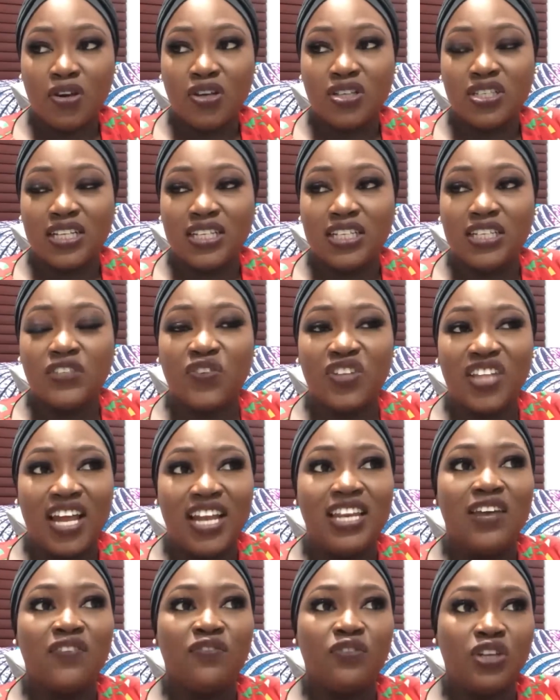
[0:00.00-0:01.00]
because at least for
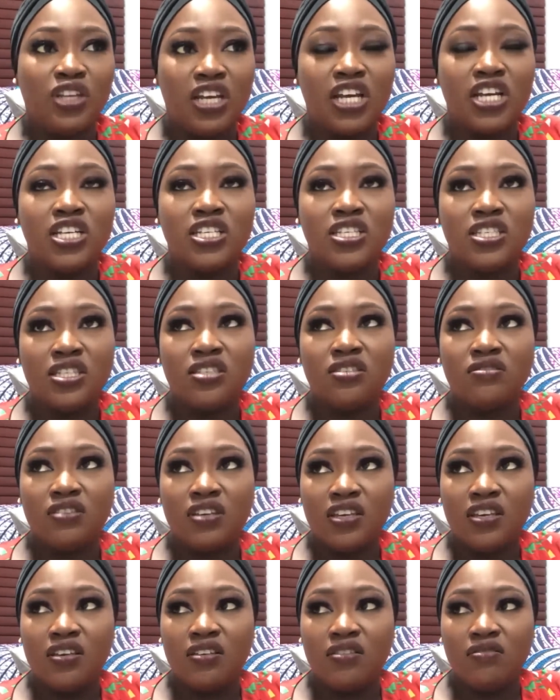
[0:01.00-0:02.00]
that 11 years,
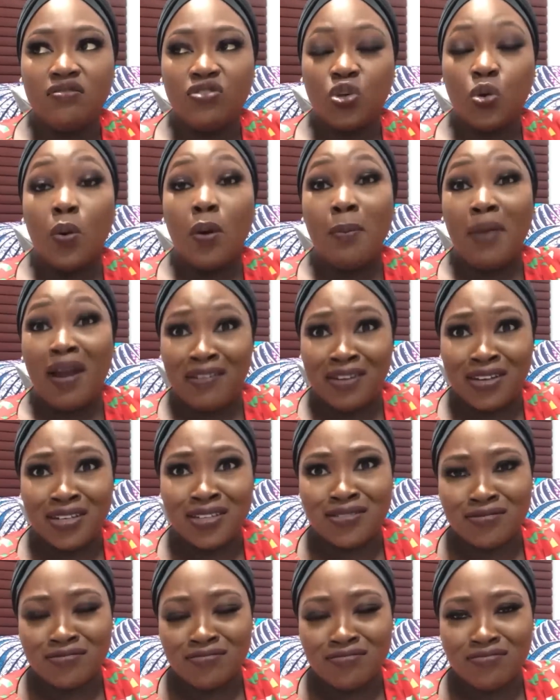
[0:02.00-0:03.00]
you were
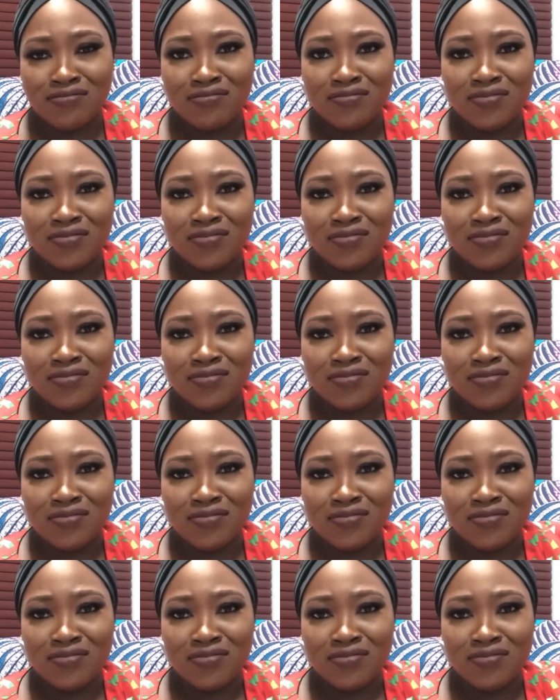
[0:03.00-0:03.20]
married.